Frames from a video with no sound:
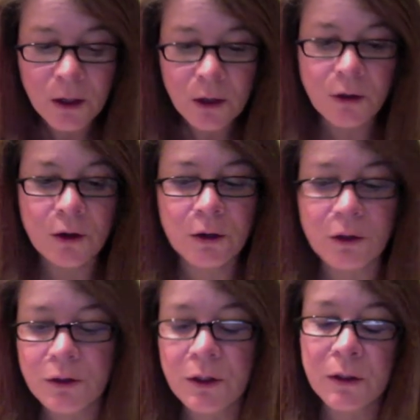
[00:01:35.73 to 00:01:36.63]
You can
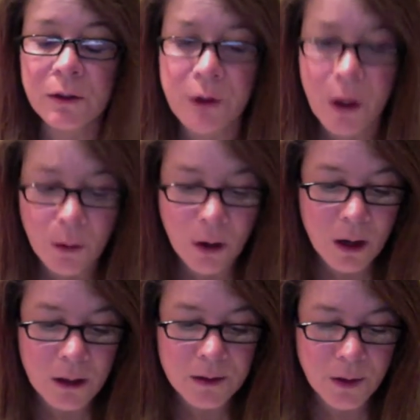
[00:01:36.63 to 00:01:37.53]
use a little Noah
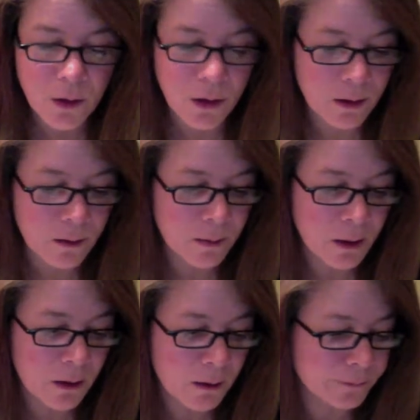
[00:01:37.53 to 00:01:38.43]
locks on
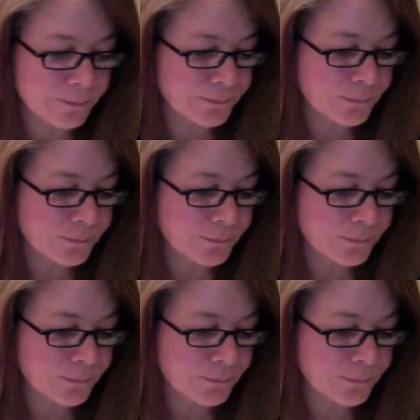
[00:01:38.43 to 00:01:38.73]
them.